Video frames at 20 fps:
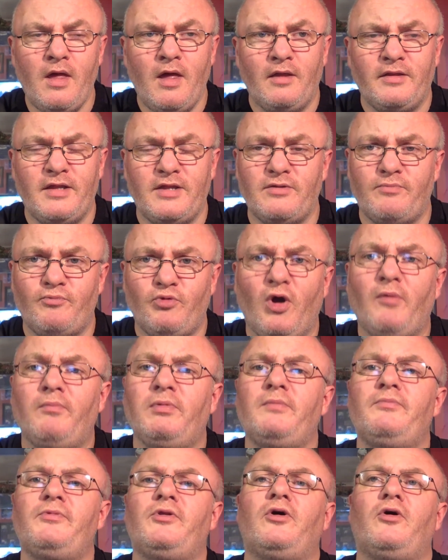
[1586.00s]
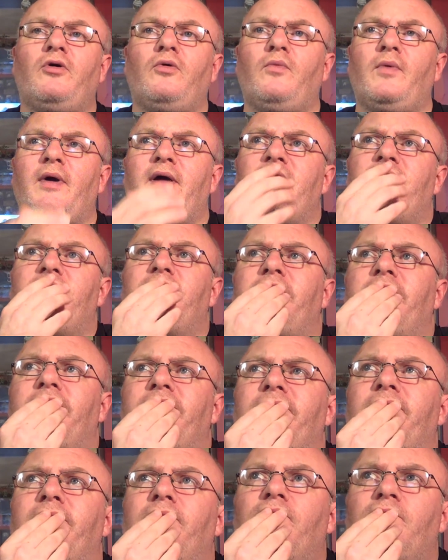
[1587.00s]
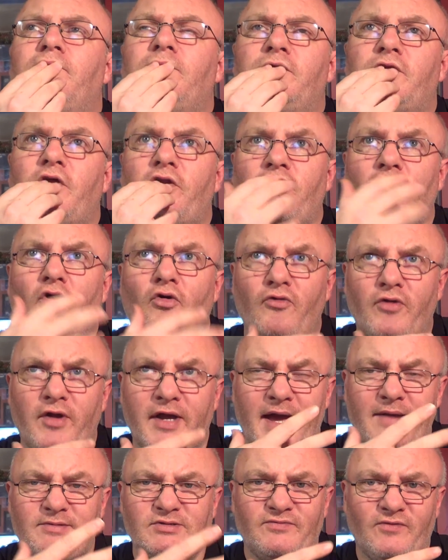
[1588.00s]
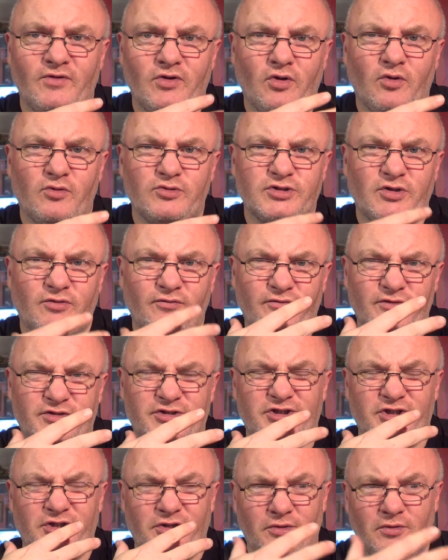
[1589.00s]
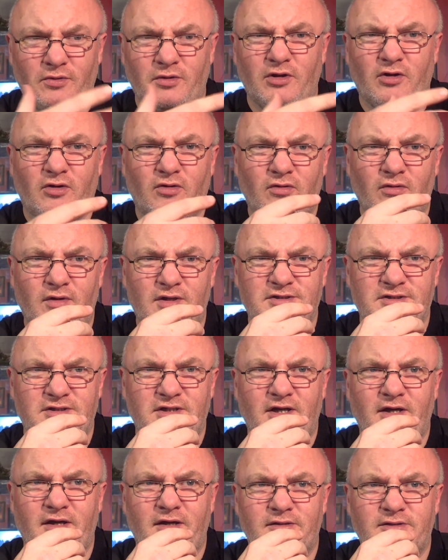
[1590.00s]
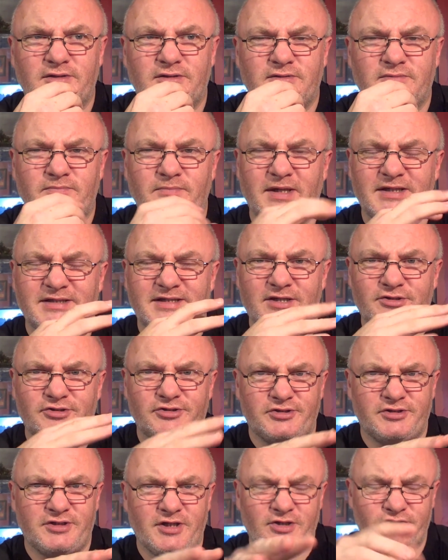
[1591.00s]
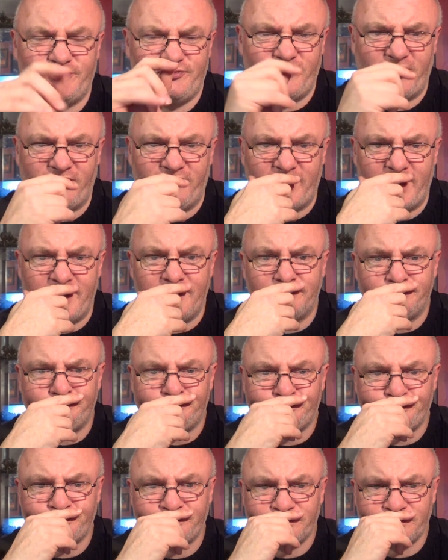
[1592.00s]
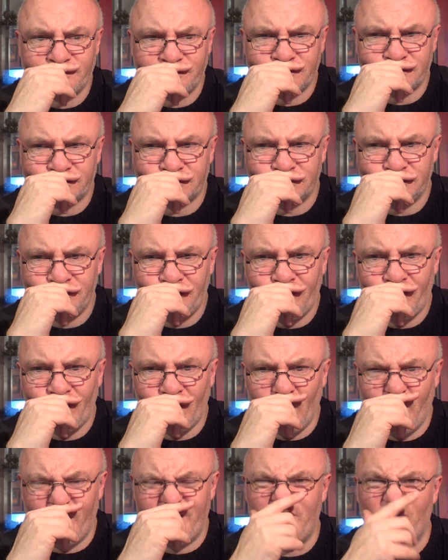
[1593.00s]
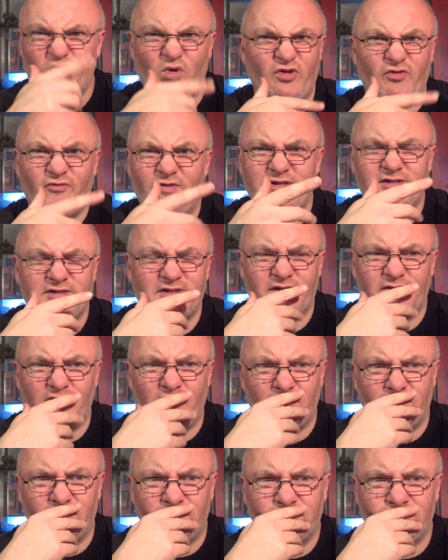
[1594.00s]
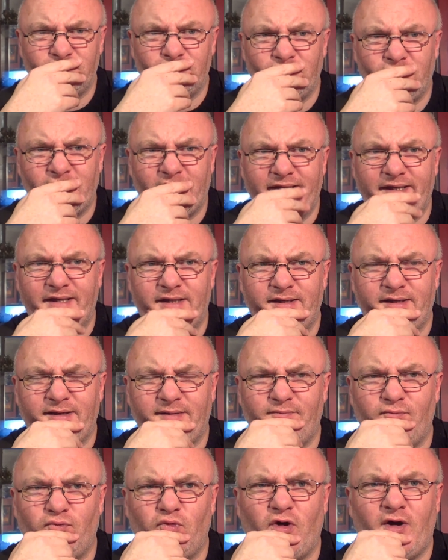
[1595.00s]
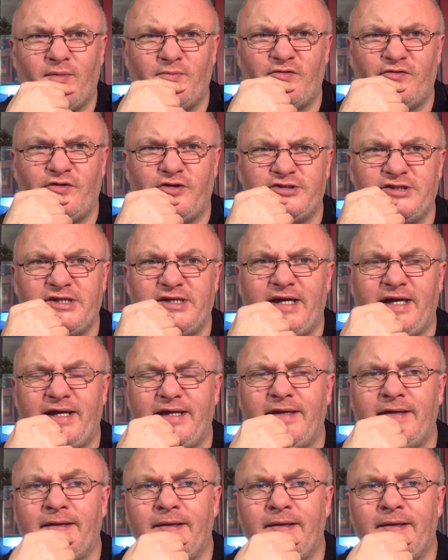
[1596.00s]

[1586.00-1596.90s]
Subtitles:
The problem though with the longer games, if it goes on for too long, my attention starts drifting, which is one of the reasons I don't like Warhammer 40k.